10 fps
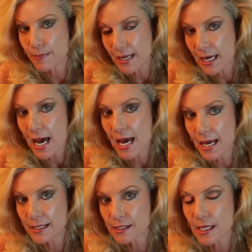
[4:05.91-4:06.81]

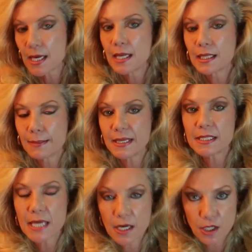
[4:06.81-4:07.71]
because let
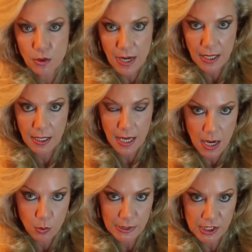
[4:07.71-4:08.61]
me tell you
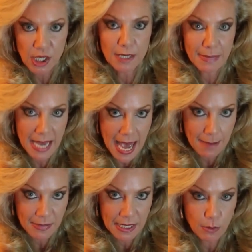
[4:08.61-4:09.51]
what's going to be
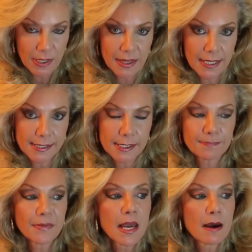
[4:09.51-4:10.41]
happening with this.
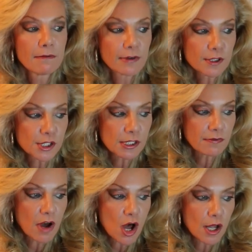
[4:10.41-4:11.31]
First
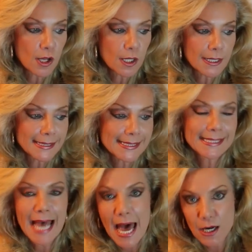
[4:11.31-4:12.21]
of all,
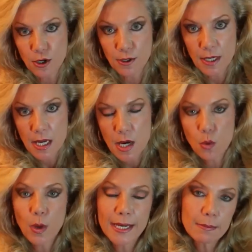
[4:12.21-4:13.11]
Saturn,
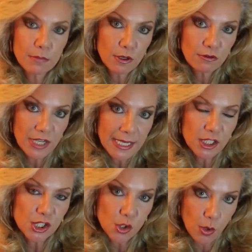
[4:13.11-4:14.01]
when it moved
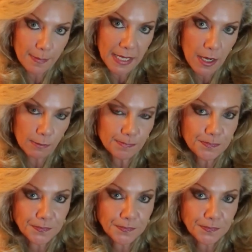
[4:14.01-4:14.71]
into Scorpio